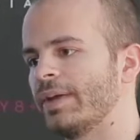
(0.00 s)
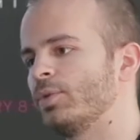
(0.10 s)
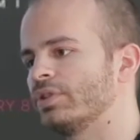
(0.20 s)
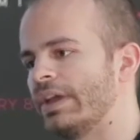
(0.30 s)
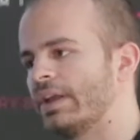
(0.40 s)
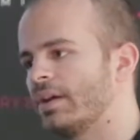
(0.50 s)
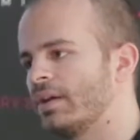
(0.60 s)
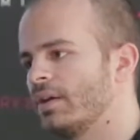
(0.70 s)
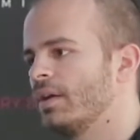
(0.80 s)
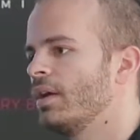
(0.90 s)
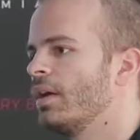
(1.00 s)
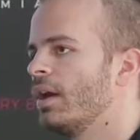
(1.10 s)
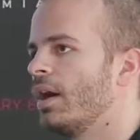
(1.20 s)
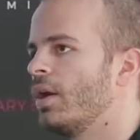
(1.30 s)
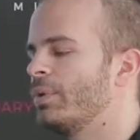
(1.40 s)
labeled data.
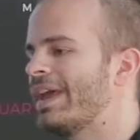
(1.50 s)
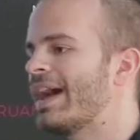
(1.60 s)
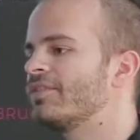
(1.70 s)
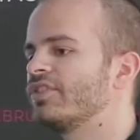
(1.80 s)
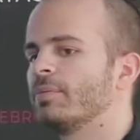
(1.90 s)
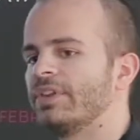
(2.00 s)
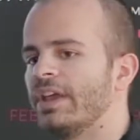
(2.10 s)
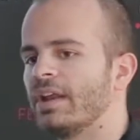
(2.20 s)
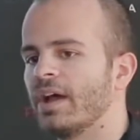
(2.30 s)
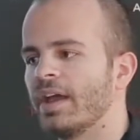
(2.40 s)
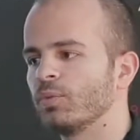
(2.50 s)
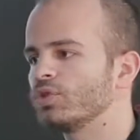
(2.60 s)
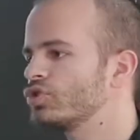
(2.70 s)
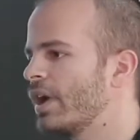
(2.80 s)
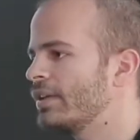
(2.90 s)
We have some data, and
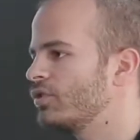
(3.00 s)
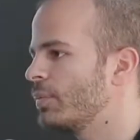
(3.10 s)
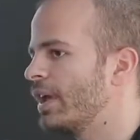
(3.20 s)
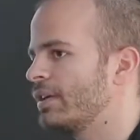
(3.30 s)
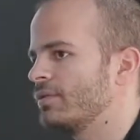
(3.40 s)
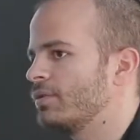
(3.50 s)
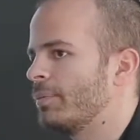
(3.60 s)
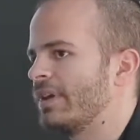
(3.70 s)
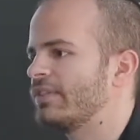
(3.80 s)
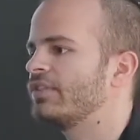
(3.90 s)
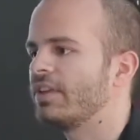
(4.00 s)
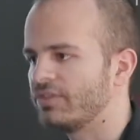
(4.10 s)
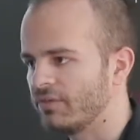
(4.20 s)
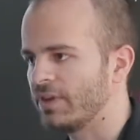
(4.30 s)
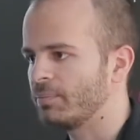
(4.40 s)
we're trying to make the best
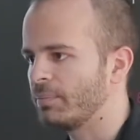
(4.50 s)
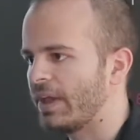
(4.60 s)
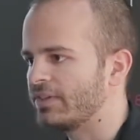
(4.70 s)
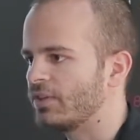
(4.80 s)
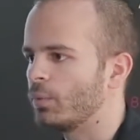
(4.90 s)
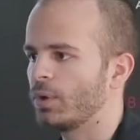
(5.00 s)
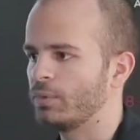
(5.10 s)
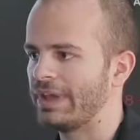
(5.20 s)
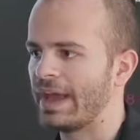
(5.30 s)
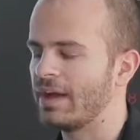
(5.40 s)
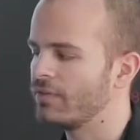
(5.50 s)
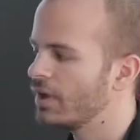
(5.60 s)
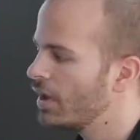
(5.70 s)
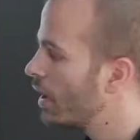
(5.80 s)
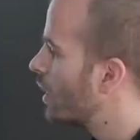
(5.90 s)
sense of it based on what we have.
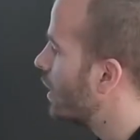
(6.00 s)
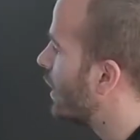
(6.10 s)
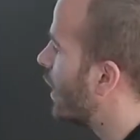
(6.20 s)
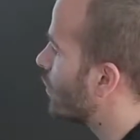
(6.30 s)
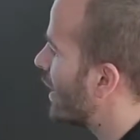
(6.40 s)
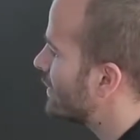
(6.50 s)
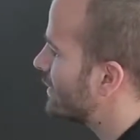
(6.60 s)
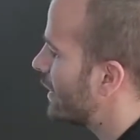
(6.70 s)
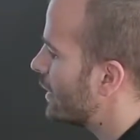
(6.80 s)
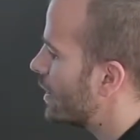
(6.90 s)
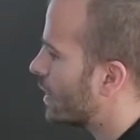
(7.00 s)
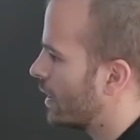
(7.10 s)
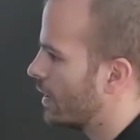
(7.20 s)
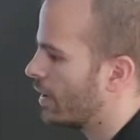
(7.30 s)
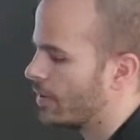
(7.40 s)
Now, that data
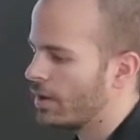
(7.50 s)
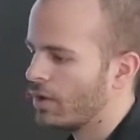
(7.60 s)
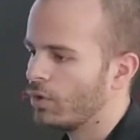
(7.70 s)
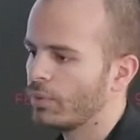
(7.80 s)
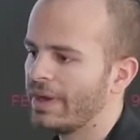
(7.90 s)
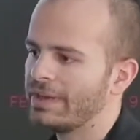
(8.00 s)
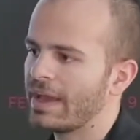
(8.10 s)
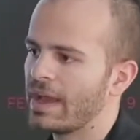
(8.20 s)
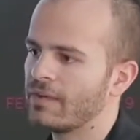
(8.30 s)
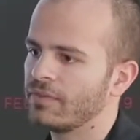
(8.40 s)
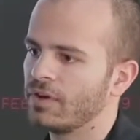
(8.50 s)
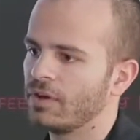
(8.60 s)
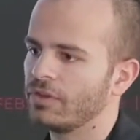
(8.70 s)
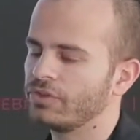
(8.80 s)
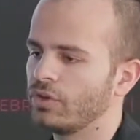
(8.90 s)
can already have
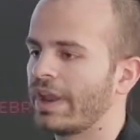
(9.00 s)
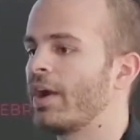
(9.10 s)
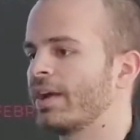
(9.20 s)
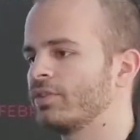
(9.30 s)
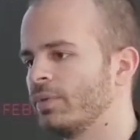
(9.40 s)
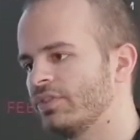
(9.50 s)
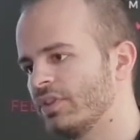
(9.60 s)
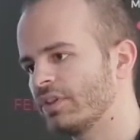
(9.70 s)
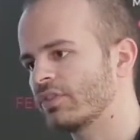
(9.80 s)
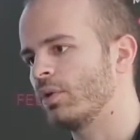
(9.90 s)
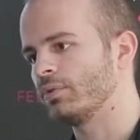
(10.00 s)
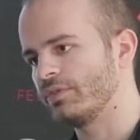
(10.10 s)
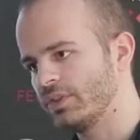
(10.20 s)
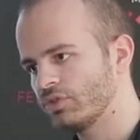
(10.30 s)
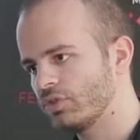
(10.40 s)
certain characteristics called
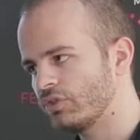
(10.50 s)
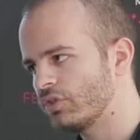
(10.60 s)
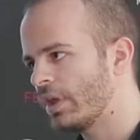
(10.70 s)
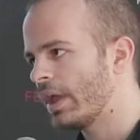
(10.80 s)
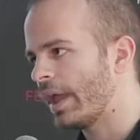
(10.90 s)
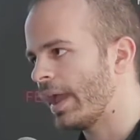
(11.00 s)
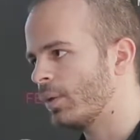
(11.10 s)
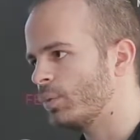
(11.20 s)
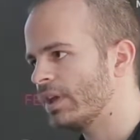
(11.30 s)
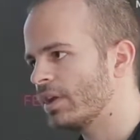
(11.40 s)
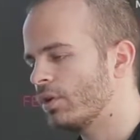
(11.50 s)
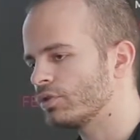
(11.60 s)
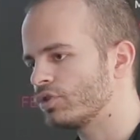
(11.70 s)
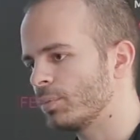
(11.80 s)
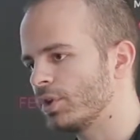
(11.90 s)
features, and we can
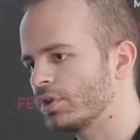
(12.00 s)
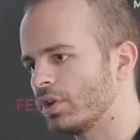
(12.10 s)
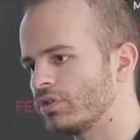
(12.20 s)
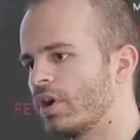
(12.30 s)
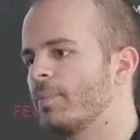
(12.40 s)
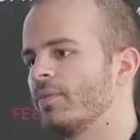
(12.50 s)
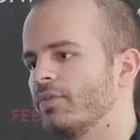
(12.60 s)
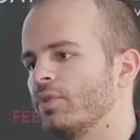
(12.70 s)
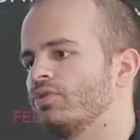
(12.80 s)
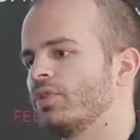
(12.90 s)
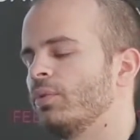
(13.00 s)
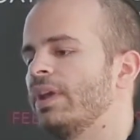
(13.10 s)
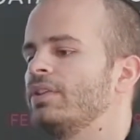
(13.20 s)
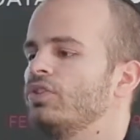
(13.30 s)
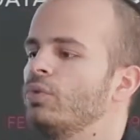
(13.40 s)
also build on top of those and
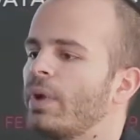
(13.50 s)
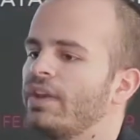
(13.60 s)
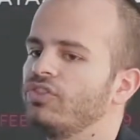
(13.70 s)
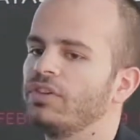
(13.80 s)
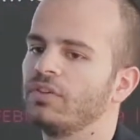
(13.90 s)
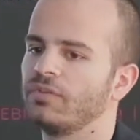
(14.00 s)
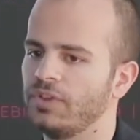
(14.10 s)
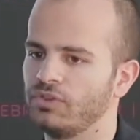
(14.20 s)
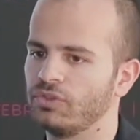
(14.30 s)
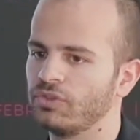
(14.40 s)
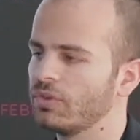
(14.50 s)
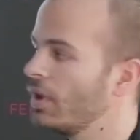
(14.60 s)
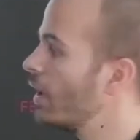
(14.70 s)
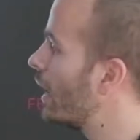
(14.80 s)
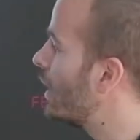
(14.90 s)
create new engineered features.
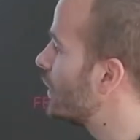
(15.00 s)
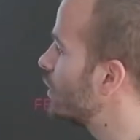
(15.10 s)
And